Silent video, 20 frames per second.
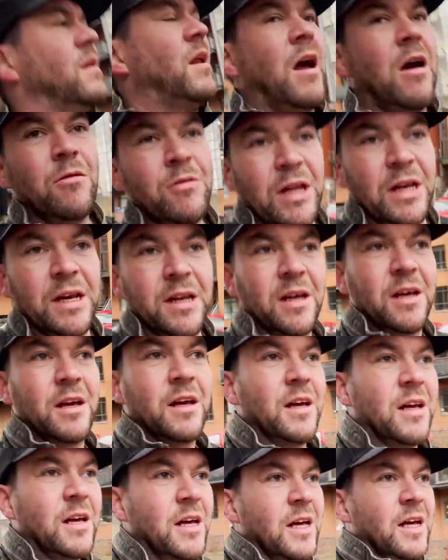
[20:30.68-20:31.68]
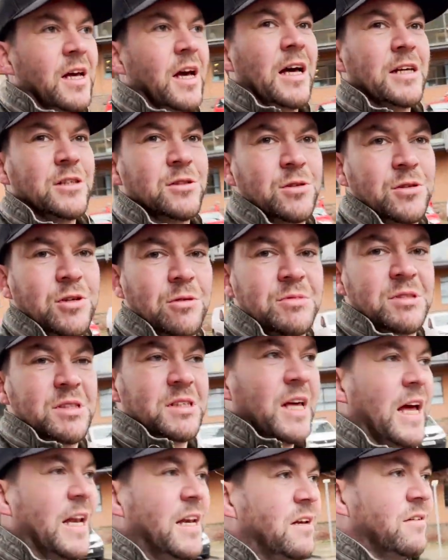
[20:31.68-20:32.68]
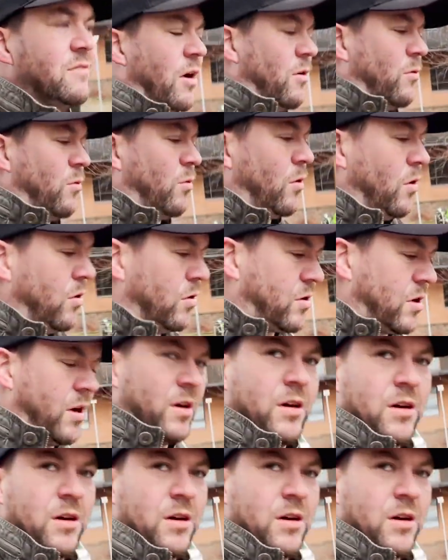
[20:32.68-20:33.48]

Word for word: Now then, as we come to the end of our walk,